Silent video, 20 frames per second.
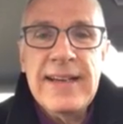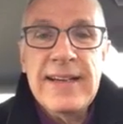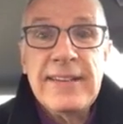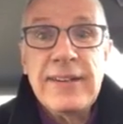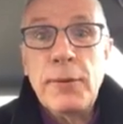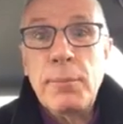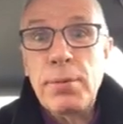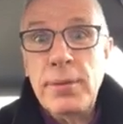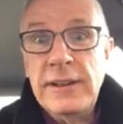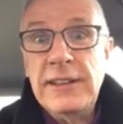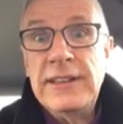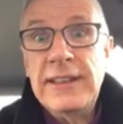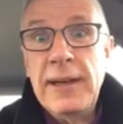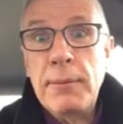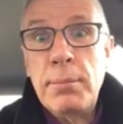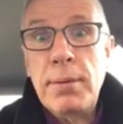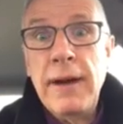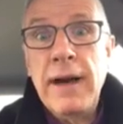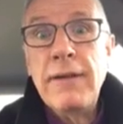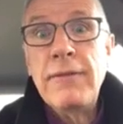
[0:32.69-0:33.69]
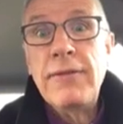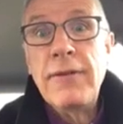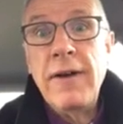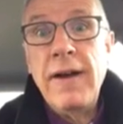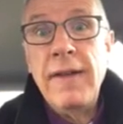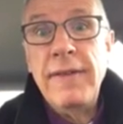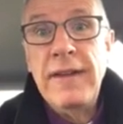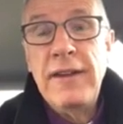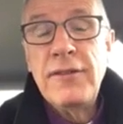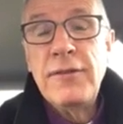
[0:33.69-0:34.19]
So appreciate prayer
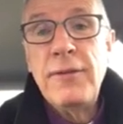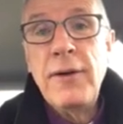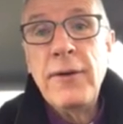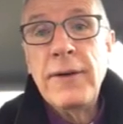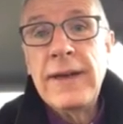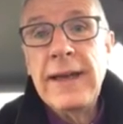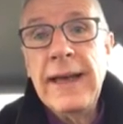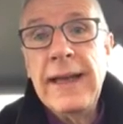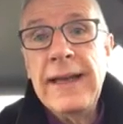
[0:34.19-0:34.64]
for all these folk.